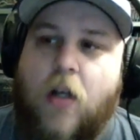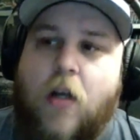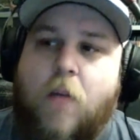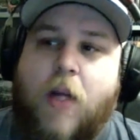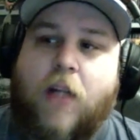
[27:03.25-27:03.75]

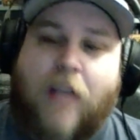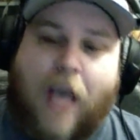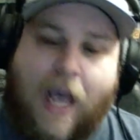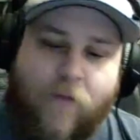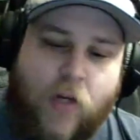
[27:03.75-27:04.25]
Because
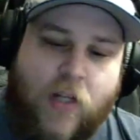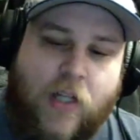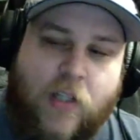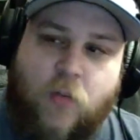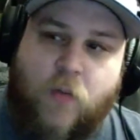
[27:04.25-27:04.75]
everything in
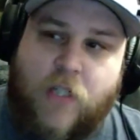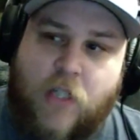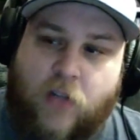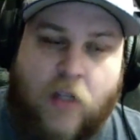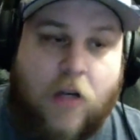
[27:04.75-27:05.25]
this movie
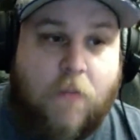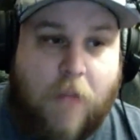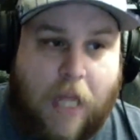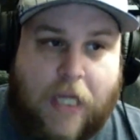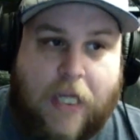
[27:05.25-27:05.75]
doesn't
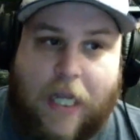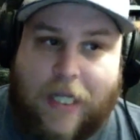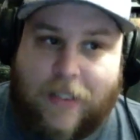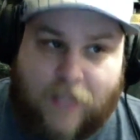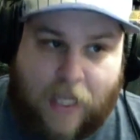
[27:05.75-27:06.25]
make
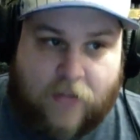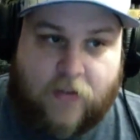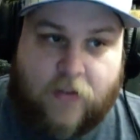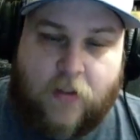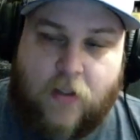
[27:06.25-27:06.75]
sense.